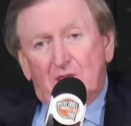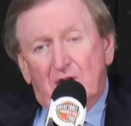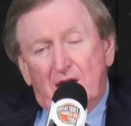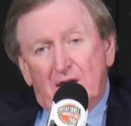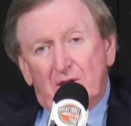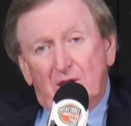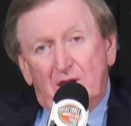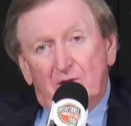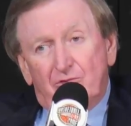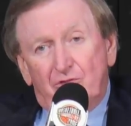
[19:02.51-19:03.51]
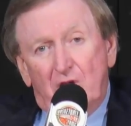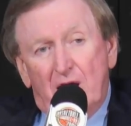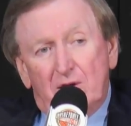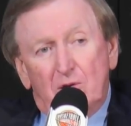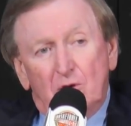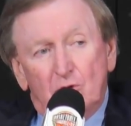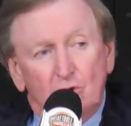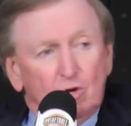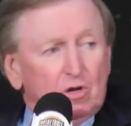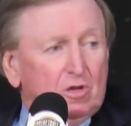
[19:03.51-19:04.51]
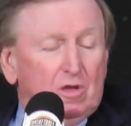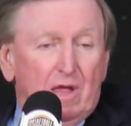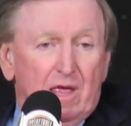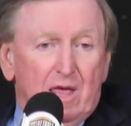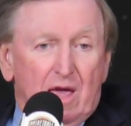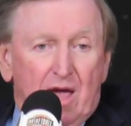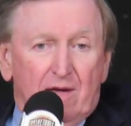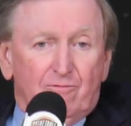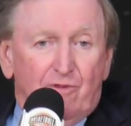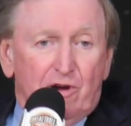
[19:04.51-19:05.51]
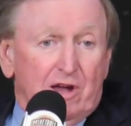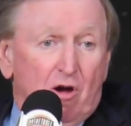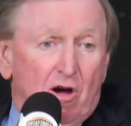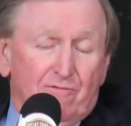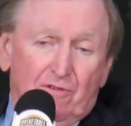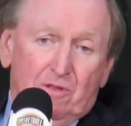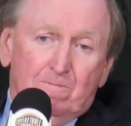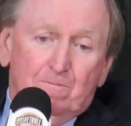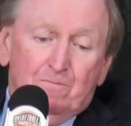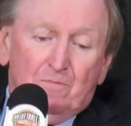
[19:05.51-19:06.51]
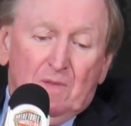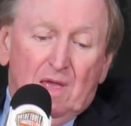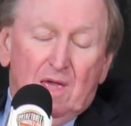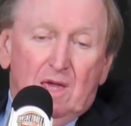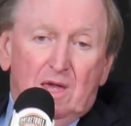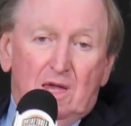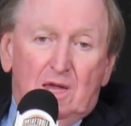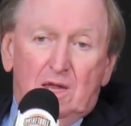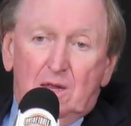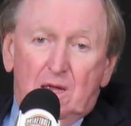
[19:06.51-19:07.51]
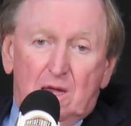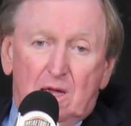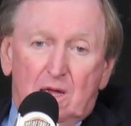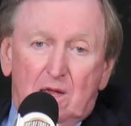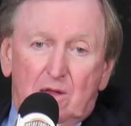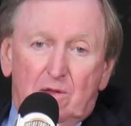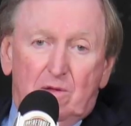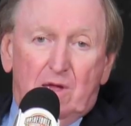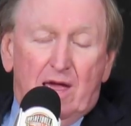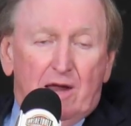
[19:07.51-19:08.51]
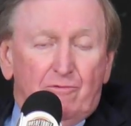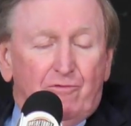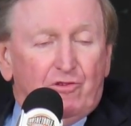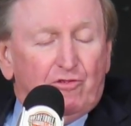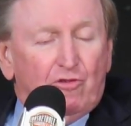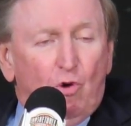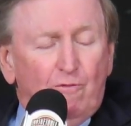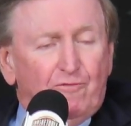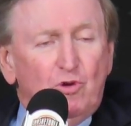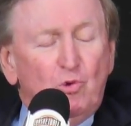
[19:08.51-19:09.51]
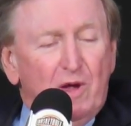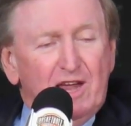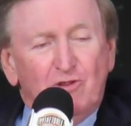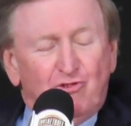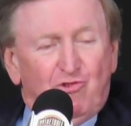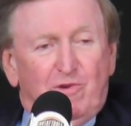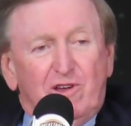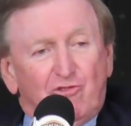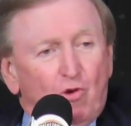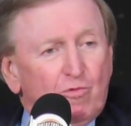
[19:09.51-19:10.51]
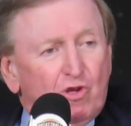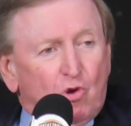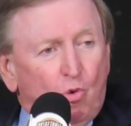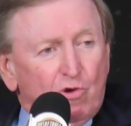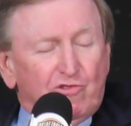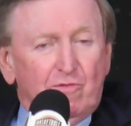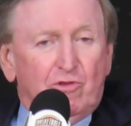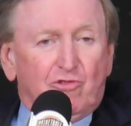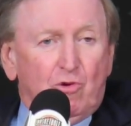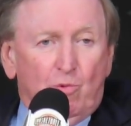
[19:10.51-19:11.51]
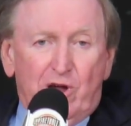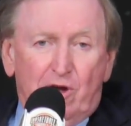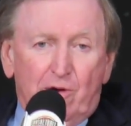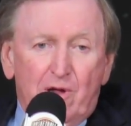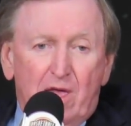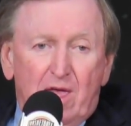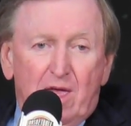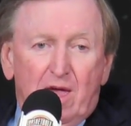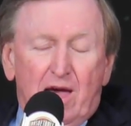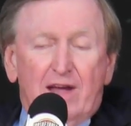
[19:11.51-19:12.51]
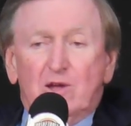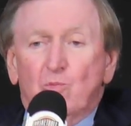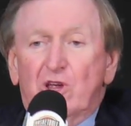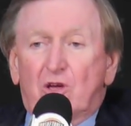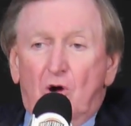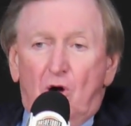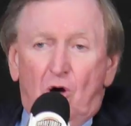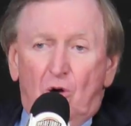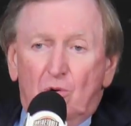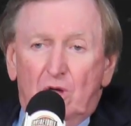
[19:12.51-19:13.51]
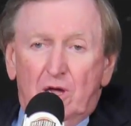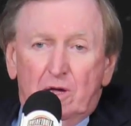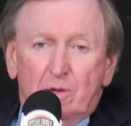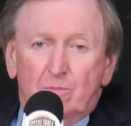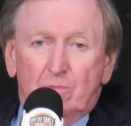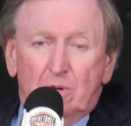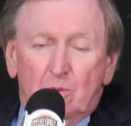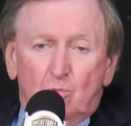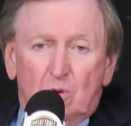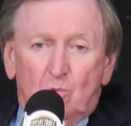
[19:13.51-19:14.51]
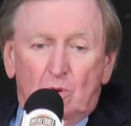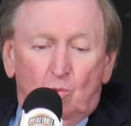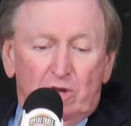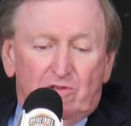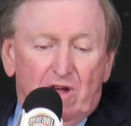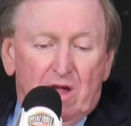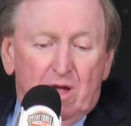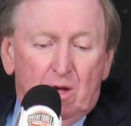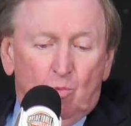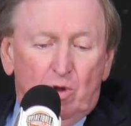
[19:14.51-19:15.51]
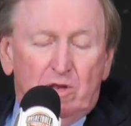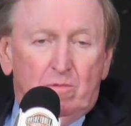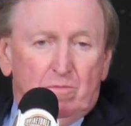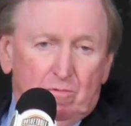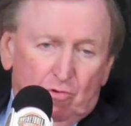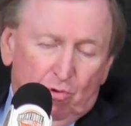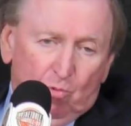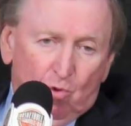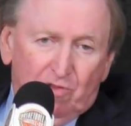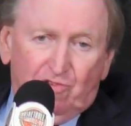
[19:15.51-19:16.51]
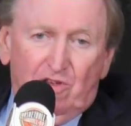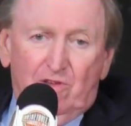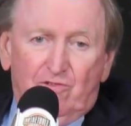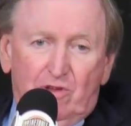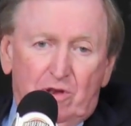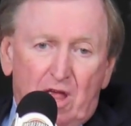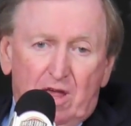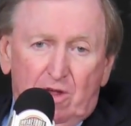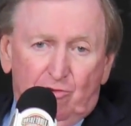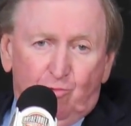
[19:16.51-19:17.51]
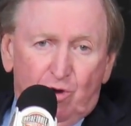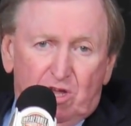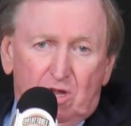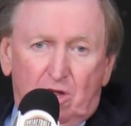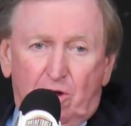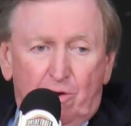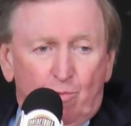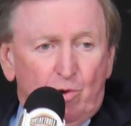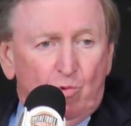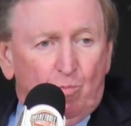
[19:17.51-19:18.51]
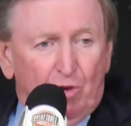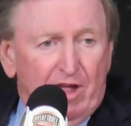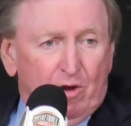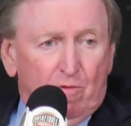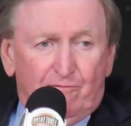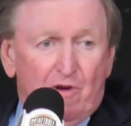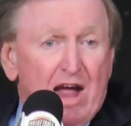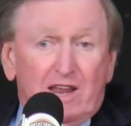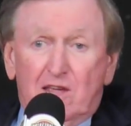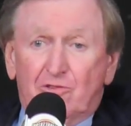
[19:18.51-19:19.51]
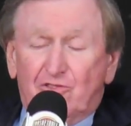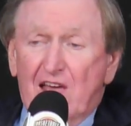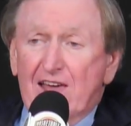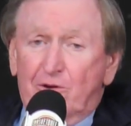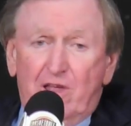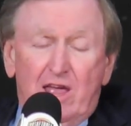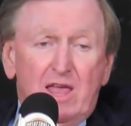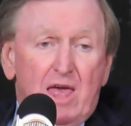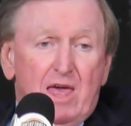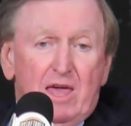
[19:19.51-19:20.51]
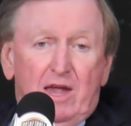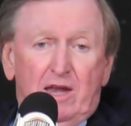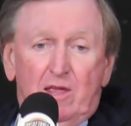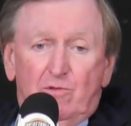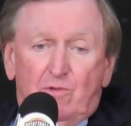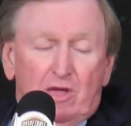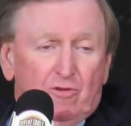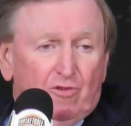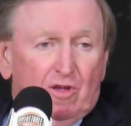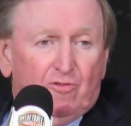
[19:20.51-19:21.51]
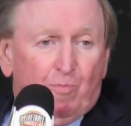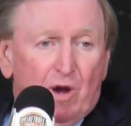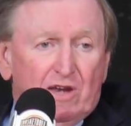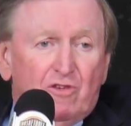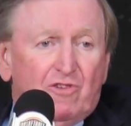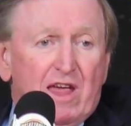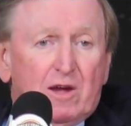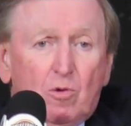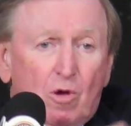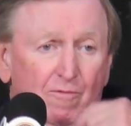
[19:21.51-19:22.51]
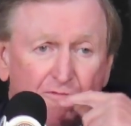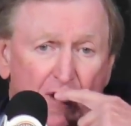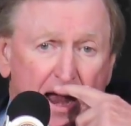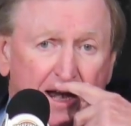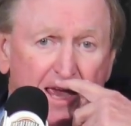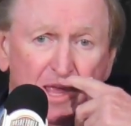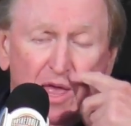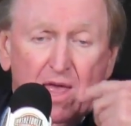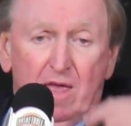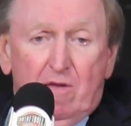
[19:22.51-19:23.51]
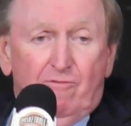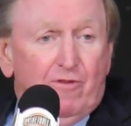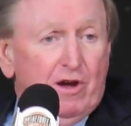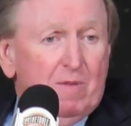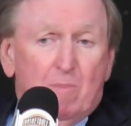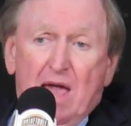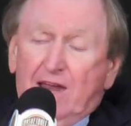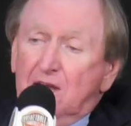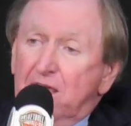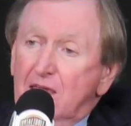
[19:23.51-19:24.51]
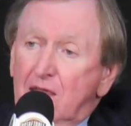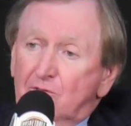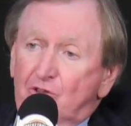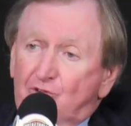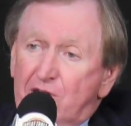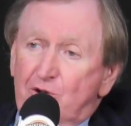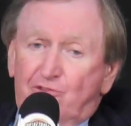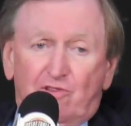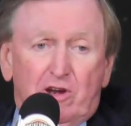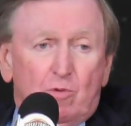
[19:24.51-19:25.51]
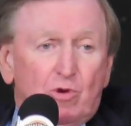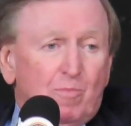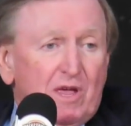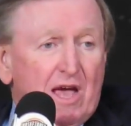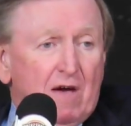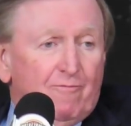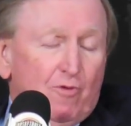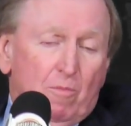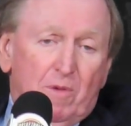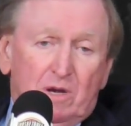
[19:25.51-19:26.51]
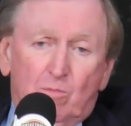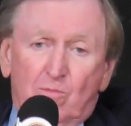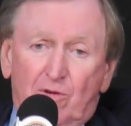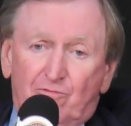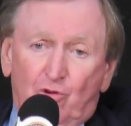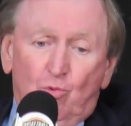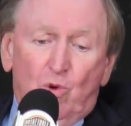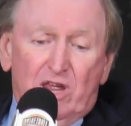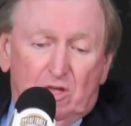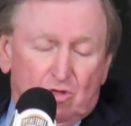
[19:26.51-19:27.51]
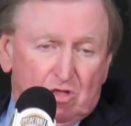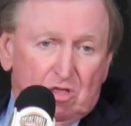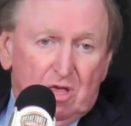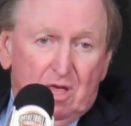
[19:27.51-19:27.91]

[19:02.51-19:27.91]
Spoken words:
that is not looked at very often, he had so few injuries over the course of his career. I can recall during one season, his rookie year, we were playing on Friday and Saturday, and he sprained his ankle on Friday very badly, and the trainer said he would be out for a minimum of 2 weeks.